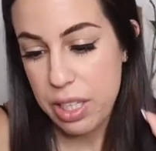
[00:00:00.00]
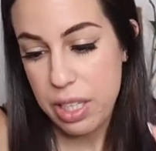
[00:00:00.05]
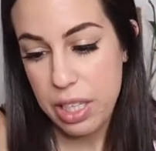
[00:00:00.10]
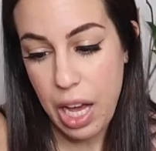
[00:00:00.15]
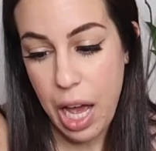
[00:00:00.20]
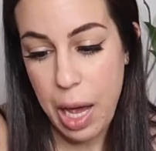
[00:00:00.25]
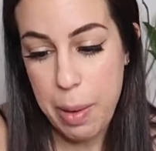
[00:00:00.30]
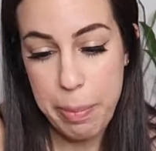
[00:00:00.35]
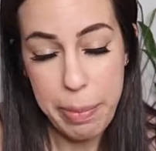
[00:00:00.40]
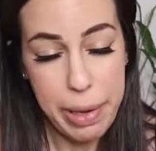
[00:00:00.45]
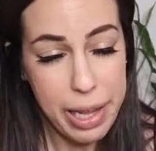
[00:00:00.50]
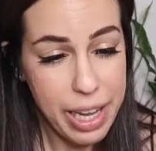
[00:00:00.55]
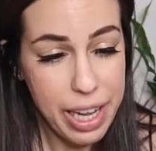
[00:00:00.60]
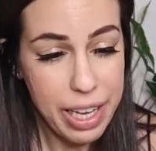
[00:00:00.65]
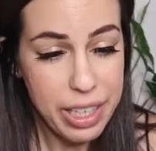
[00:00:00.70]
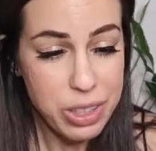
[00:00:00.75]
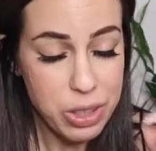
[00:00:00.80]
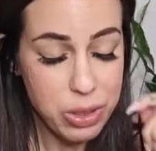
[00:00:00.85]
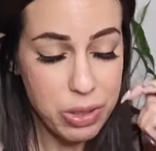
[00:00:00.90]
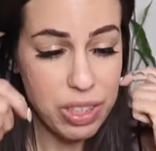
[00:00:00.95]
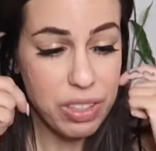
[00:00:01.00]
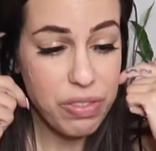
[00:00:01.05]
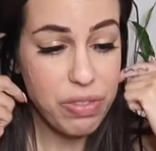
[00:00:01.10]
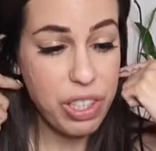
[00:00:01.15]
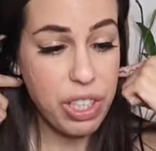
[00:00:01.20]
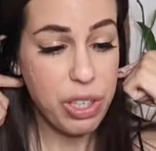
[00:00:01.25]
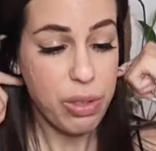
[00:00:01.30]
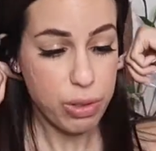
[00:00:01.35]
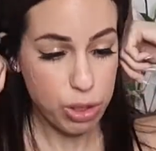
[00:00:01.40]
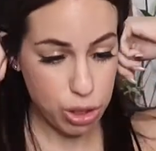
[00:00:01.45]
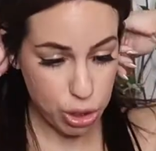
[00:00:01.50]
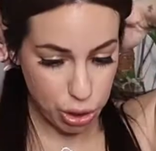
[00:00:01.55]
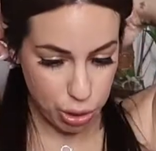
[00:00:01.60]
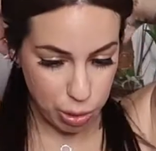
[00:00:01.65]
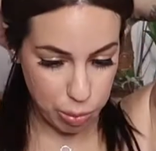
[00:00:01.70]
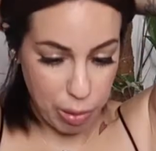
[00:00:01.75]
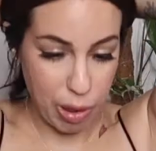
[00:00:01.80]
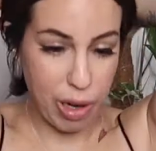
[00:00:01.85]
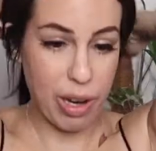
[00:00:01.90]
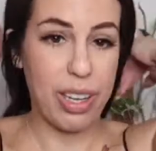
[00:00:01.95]
I may do this video in
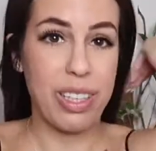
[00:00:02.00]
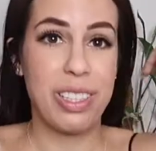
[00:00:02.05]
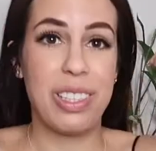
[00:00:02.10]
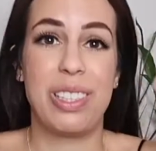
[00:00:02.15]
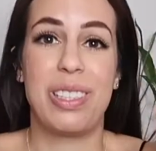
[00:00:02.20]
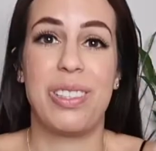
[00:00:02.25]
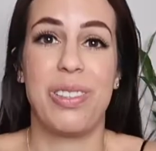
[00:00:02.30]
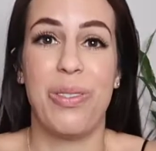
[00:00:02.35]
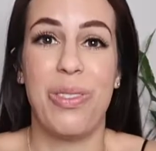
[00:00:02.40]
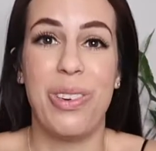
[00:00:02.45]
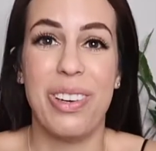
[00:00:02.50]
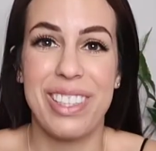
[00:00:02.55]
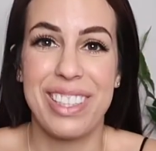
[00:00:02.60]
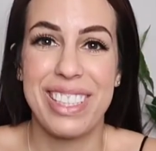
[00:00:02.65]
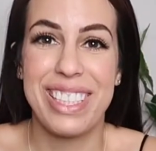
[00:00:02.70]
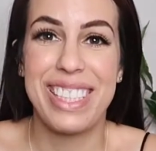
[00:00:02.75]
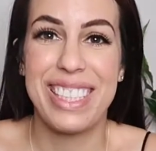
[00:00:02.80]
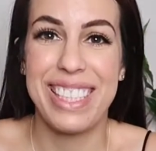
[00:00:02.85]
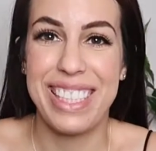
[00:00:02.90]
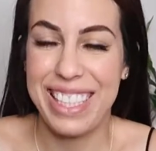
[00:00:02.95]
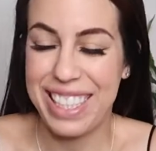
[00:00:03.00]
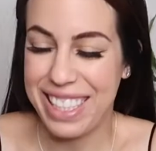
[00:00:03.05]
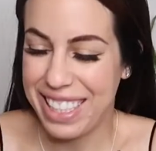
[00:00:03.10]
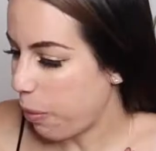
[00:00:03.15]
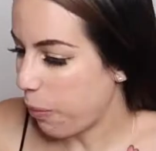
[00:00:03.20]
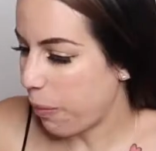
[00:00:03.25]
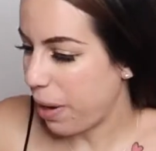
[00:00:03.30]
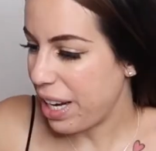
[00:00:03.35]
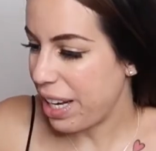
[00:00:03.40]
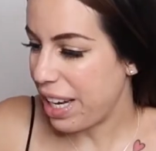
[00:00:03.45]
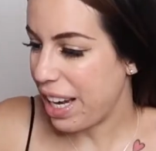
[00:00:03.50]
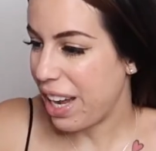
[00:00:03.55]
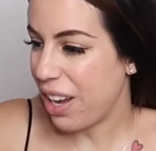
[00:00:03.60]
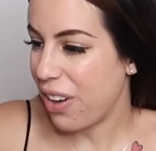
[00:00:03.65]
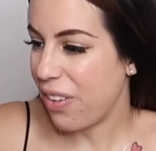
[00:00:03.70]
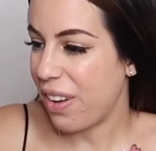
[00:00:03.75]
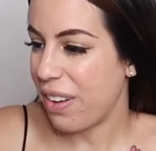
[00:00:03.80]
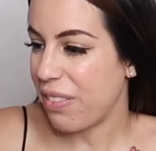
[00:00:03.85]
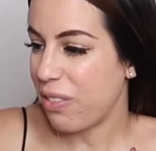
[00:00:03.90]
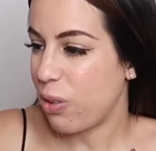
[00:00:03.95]
2 parts, we'll see. But right now
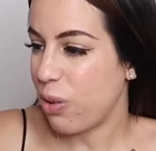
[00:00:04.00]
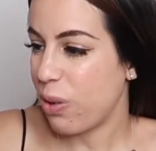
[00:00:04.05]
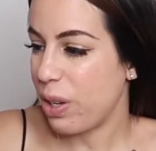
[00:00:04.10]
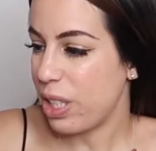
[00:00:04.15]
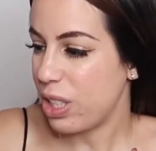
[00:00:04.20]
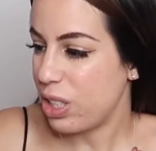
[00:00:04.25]
I'm gonna